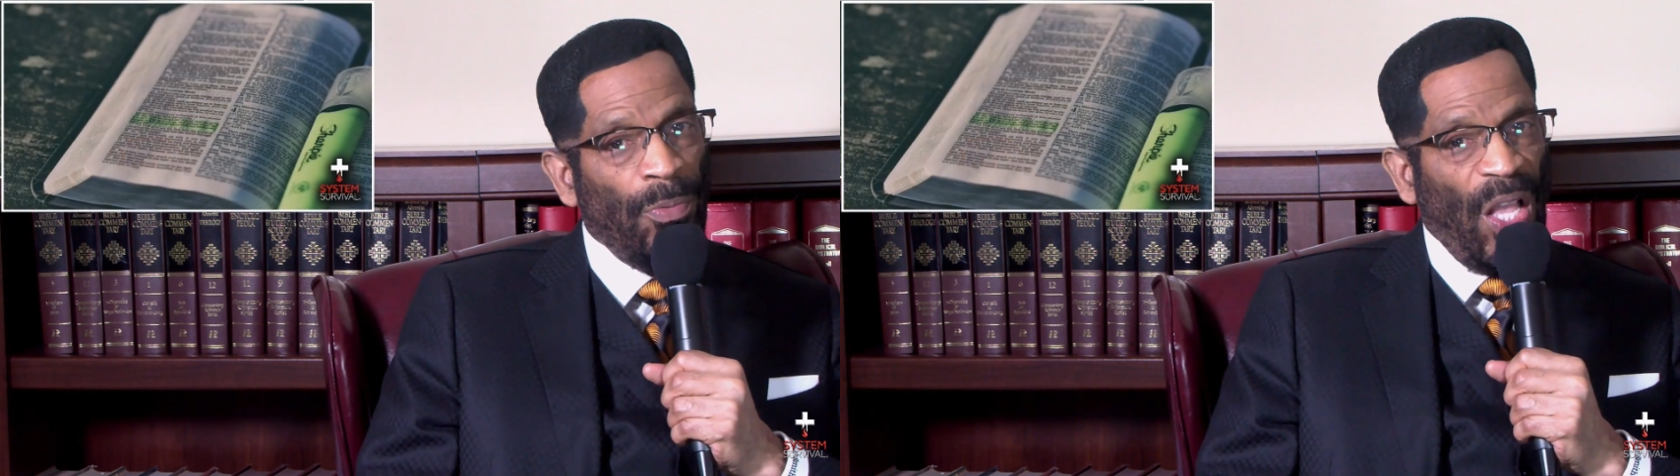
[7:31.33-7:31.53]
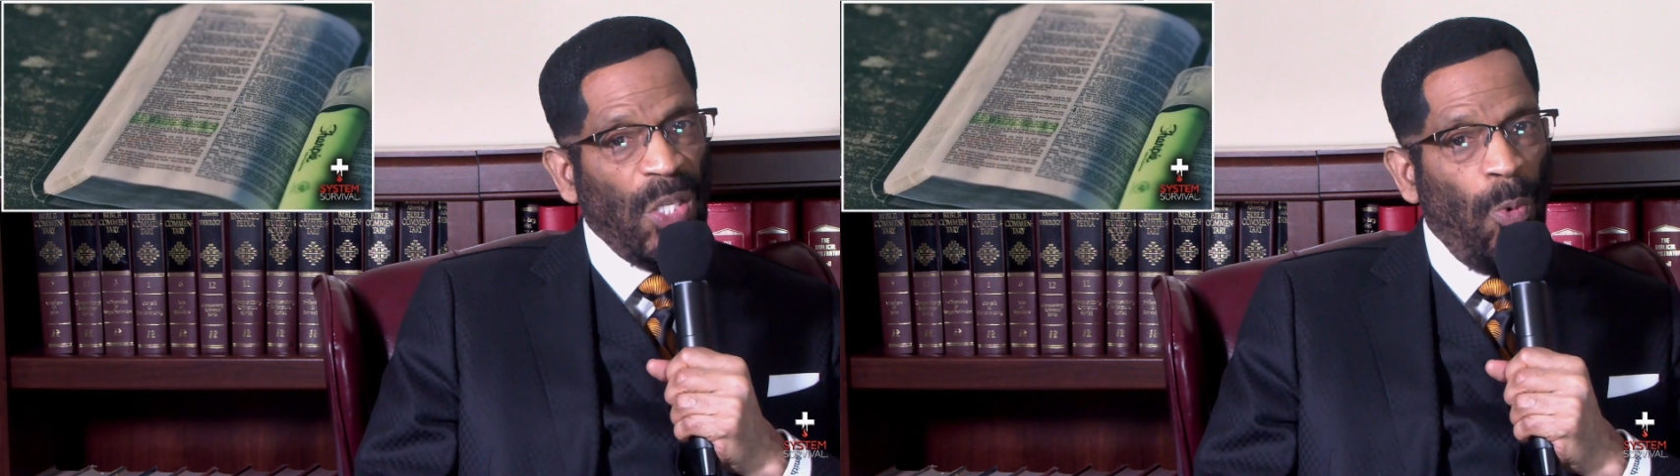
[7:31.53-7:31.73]

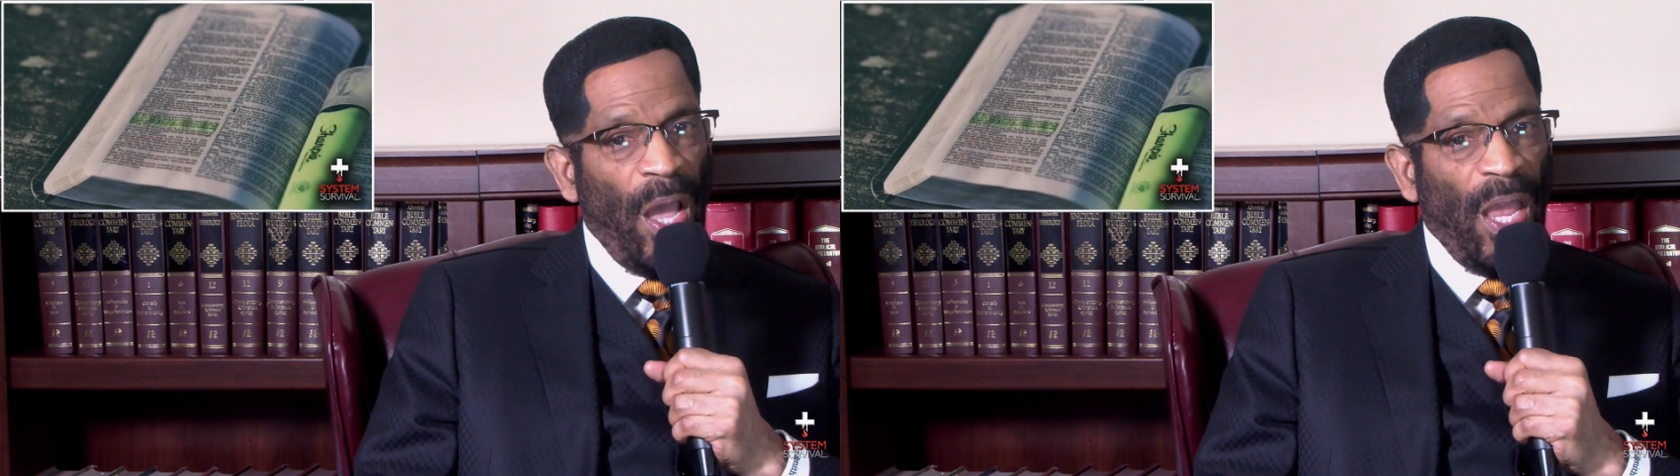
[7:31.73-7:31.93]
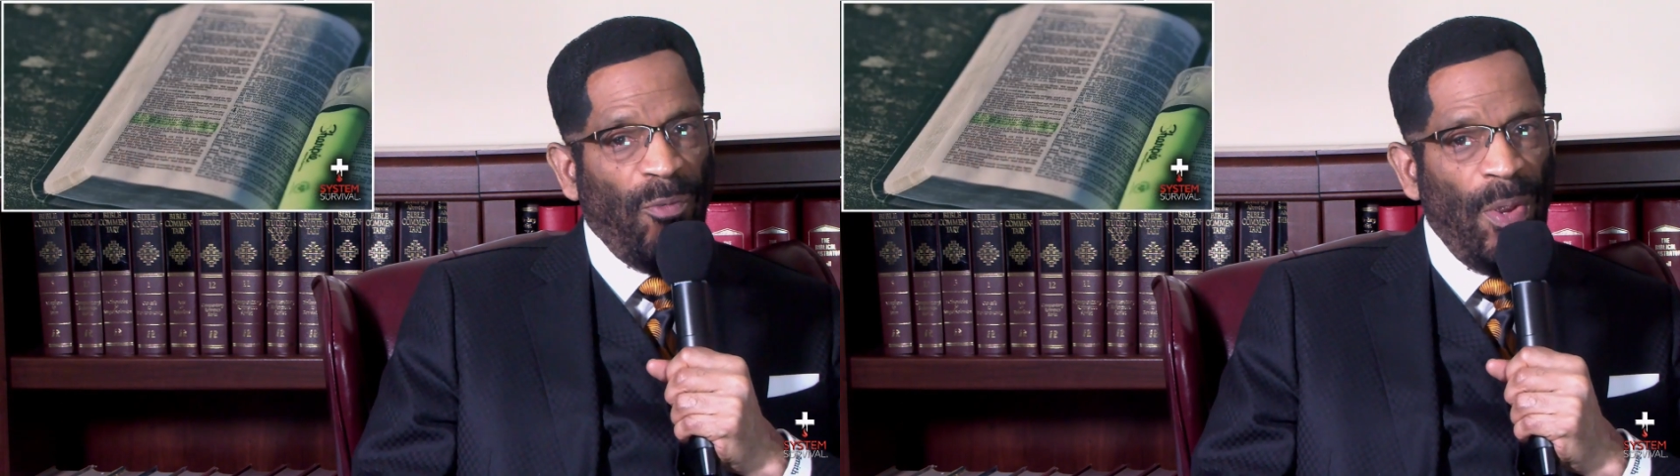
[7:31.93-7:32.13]
That's
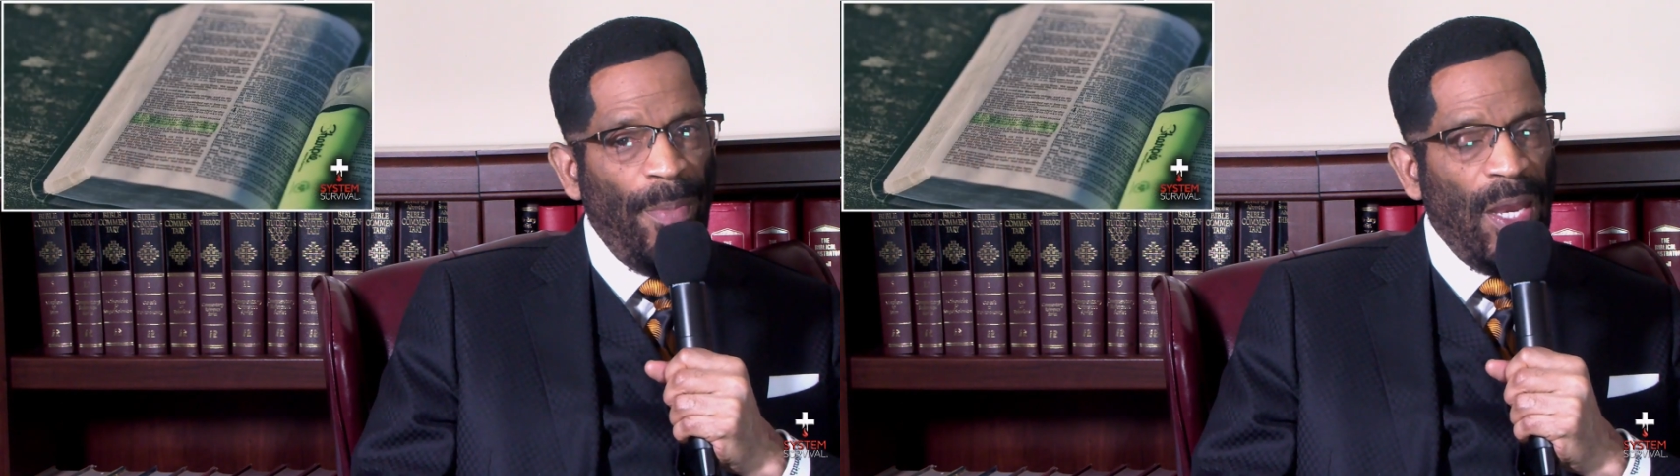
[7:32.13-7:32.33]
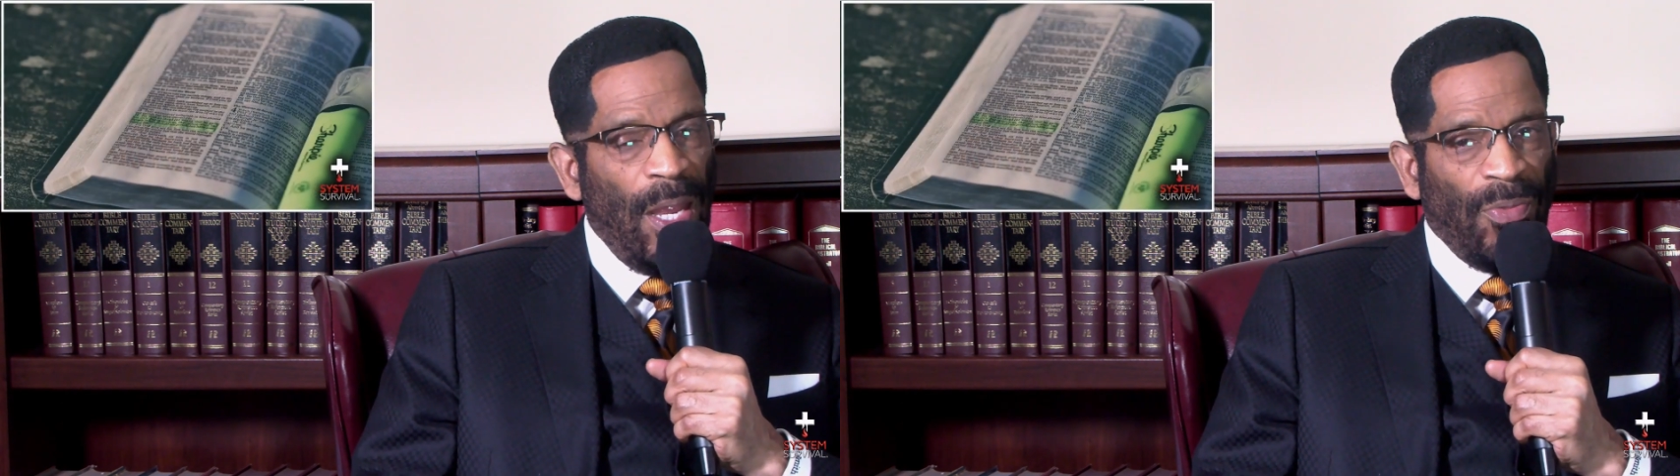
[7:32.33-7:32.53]
why every
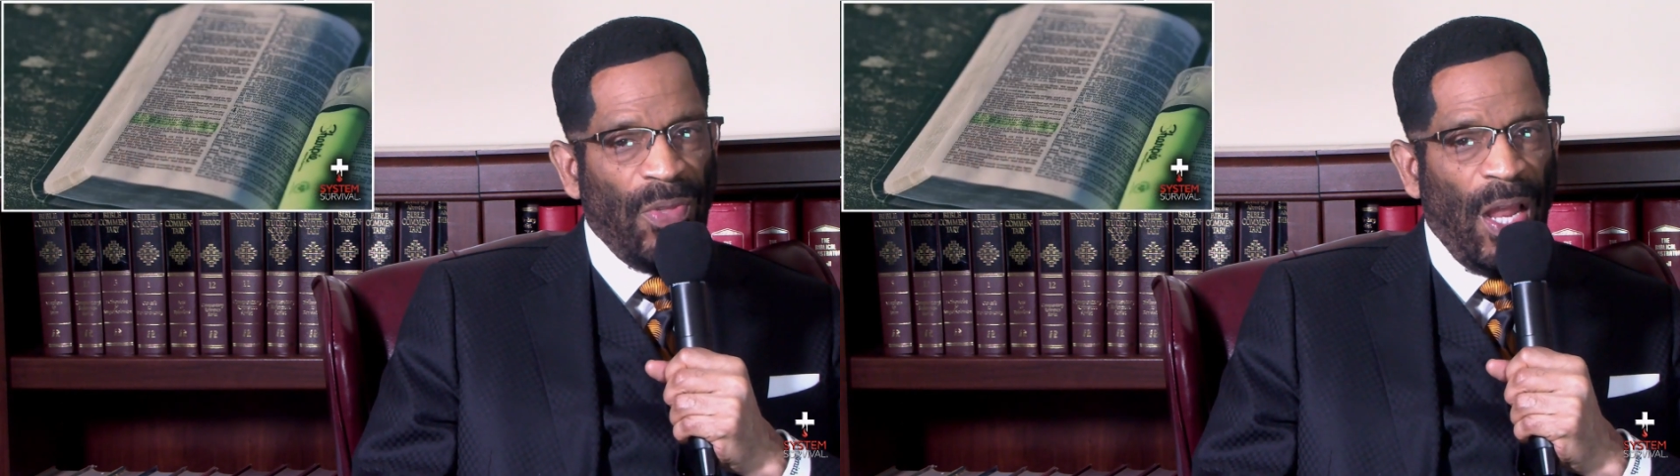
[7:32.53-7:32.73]
meeting